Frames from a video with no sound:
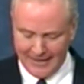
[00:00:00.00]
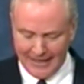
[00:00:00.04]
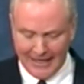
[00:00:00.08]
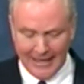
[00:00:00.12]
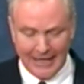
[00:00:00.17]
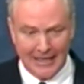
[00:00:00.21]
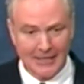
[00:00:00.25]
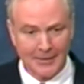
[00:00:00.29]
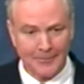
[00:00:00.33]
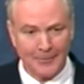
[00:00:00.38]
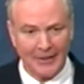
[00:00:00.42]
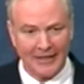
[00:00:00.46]

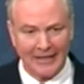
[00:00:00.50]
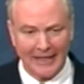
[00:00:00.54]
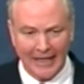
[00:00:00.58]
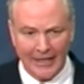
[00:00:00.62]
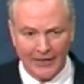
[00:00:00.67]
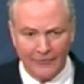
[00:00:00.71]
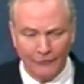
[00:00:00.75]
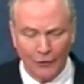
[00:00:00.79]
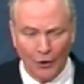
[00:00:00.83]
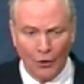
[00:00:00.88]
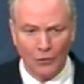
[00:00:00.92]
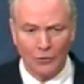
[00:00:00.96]
has been a
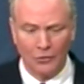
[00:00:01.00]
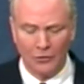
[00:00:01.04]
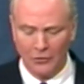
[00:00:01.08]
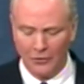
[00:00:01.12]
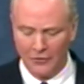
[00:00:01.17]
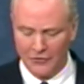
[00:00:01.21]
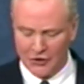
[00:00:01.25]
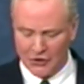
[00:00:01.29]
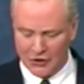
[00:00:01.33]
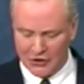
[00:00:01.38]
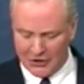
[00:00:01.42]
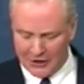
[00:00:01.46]
vocal
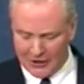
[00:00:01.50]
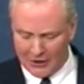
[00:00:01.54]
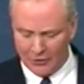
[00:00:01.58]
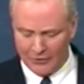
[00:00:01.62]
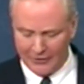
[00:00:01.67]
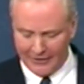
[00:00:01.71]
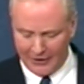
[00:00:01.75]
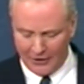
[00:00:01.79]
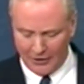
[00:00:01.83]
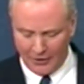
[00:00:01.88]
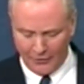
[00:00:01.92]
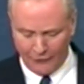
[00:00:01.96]

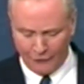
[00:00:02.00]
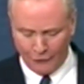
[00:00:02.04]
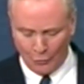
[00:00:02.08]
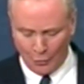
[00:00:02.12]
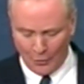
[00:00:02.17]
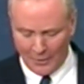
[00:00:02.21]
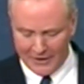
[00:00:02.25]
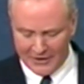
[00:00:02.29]
cheerleader for